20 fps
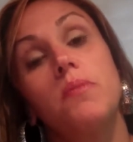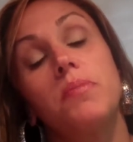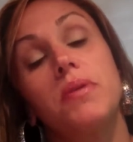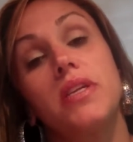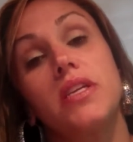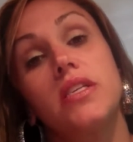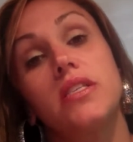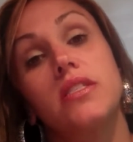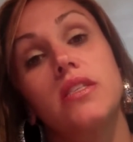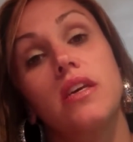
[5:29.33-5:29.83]

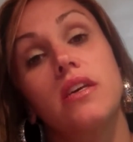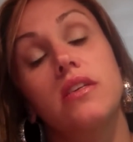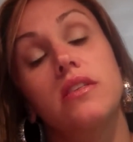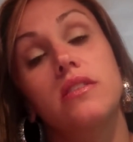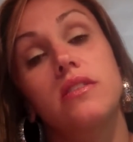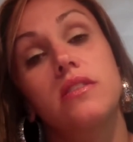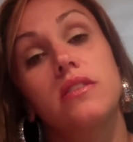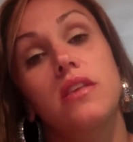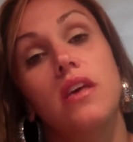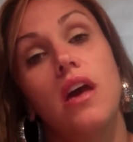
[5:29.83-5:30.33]
But he
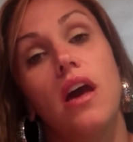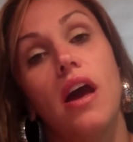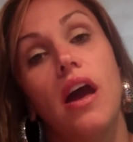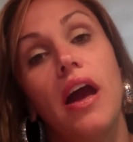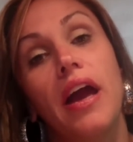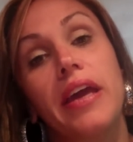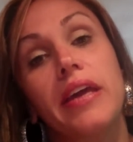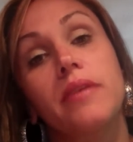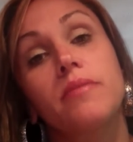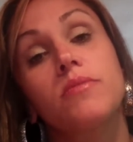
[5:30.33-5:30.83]
says,
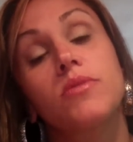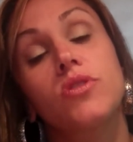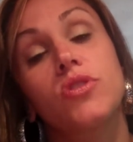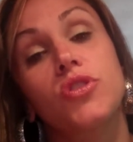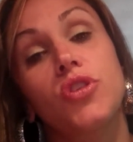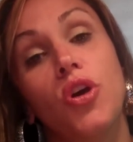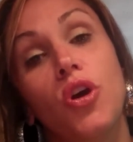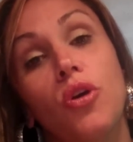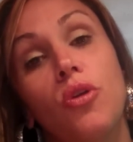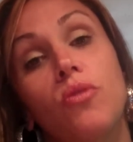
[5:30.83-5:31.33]
I am
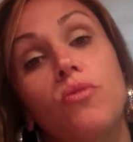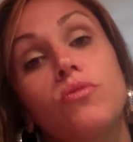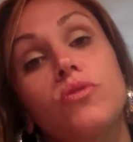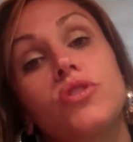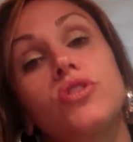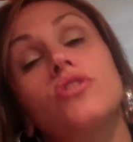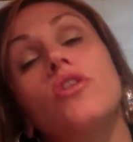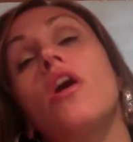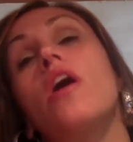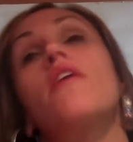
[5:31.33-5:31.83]
so
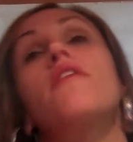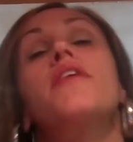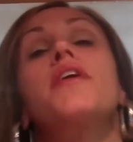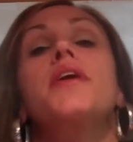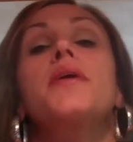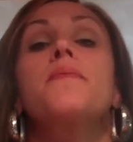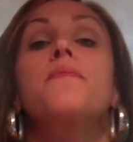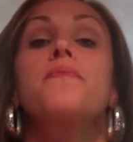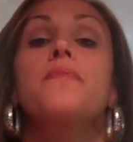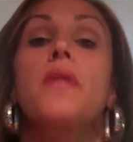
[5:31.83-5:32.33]

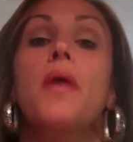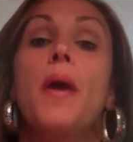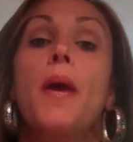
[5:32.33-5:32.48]
sorry.